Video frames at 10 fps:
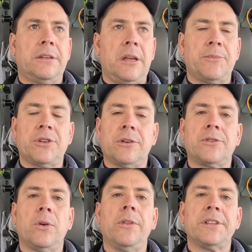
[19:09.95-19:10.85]
temperature
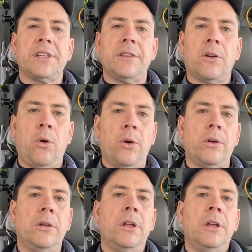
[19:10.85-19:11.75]
control that's in the
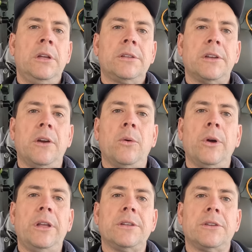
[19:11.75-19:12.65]
coil to know
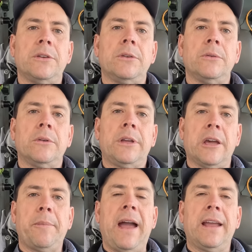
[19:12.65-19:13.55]
when to
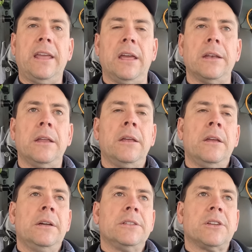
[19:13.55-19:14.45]
kick back in.